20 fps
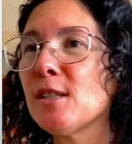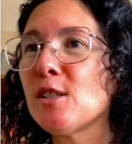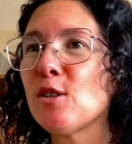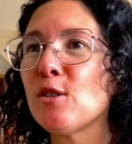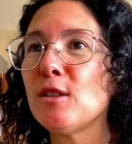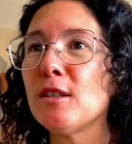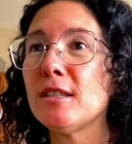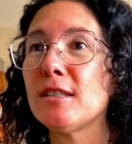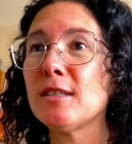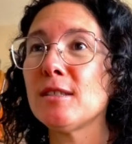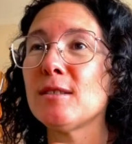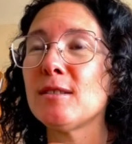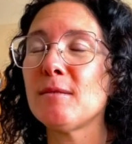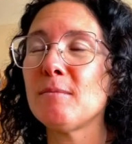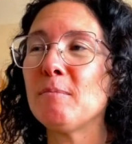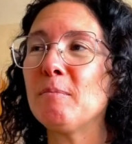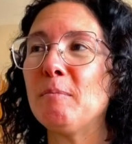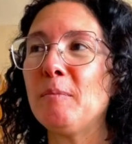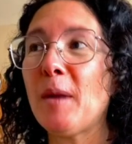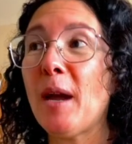So this is,
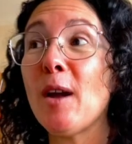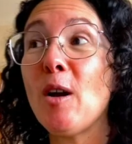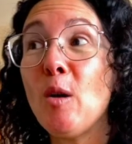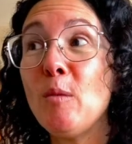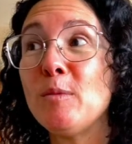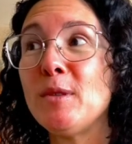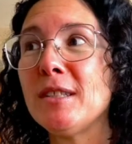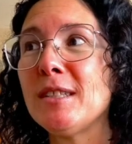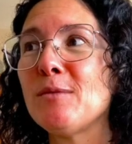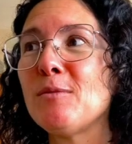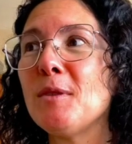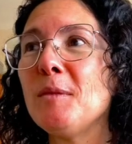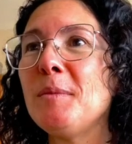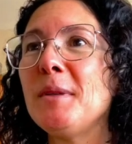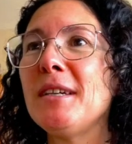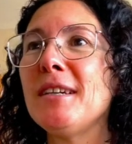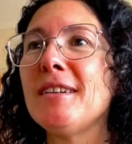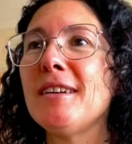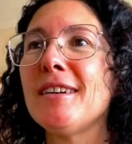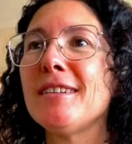I hope this will
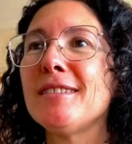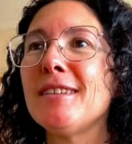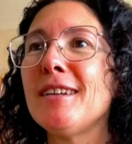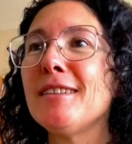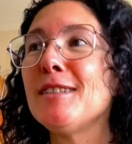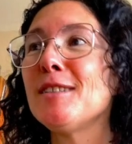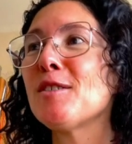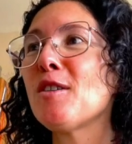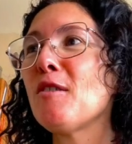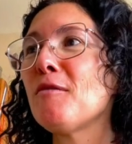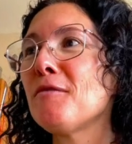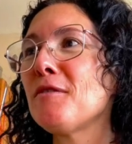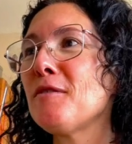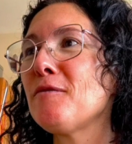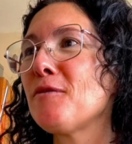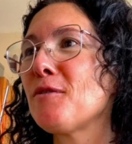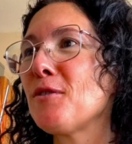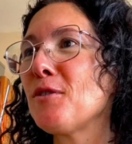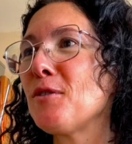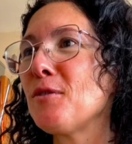be a discovery
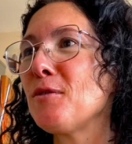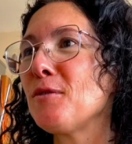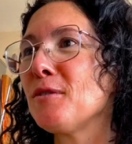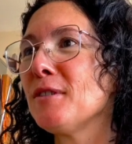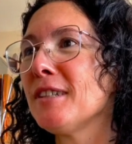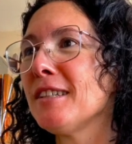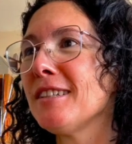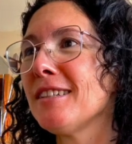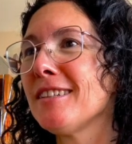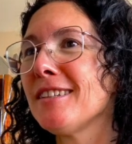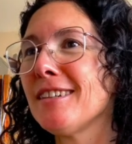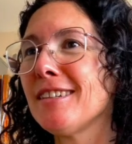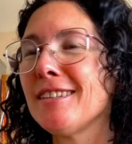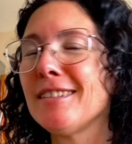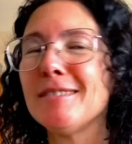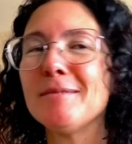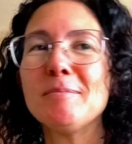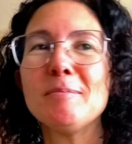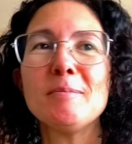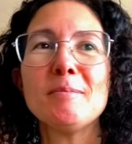for you,
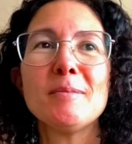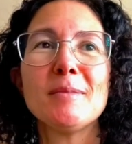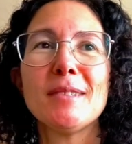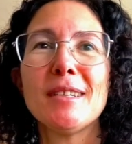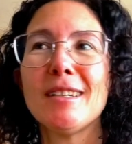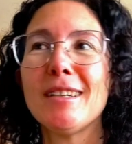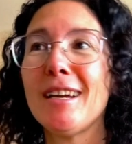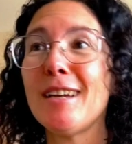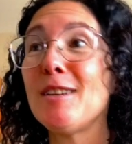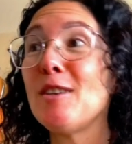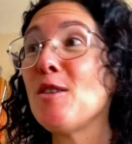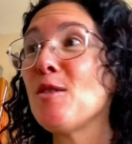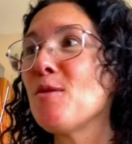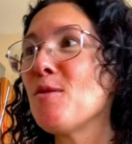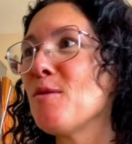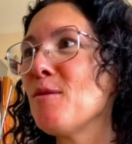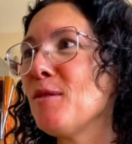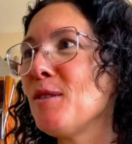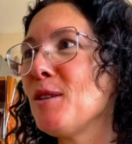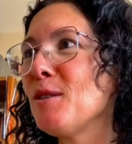a
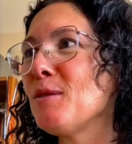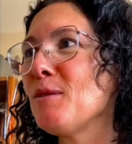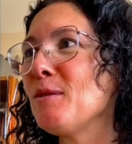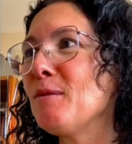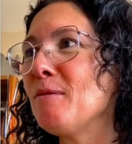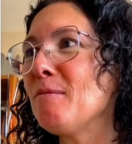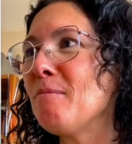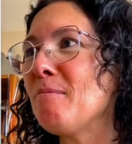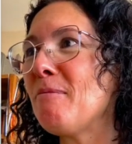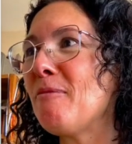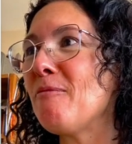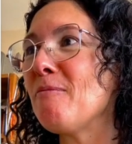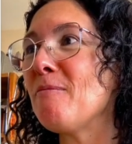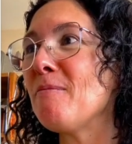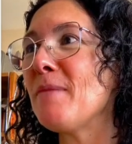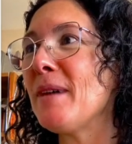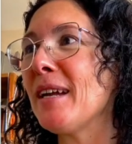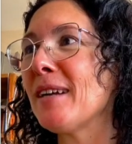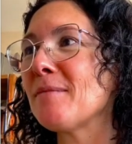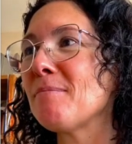new
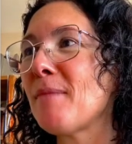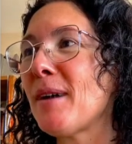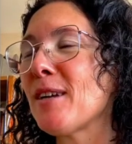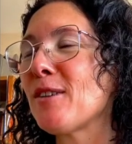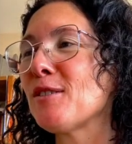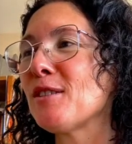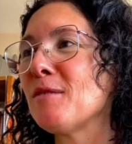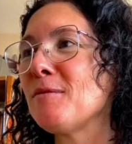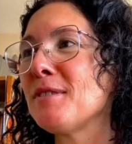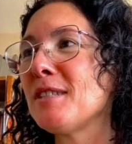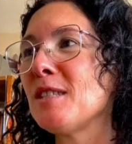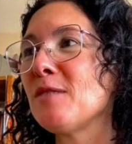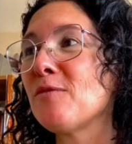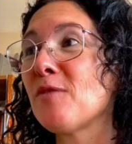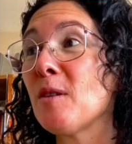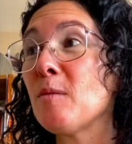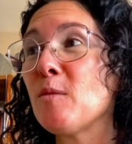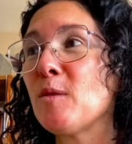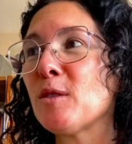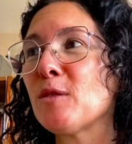microservices
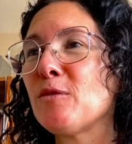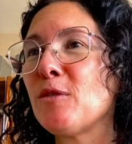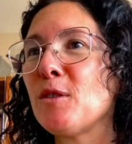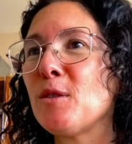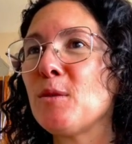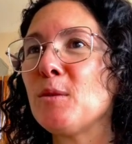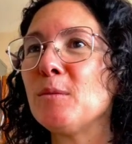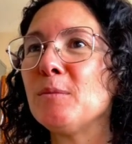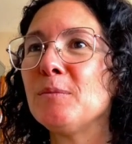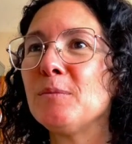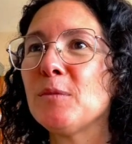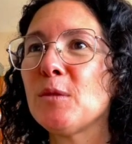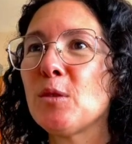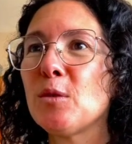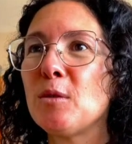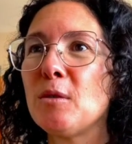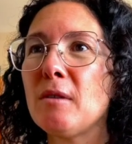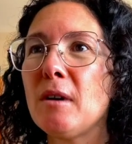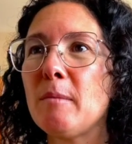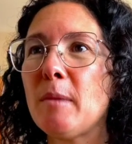framework for you to
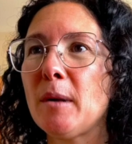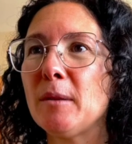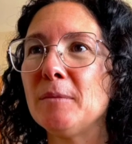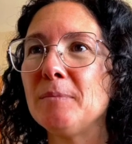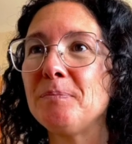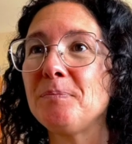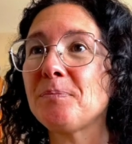know about.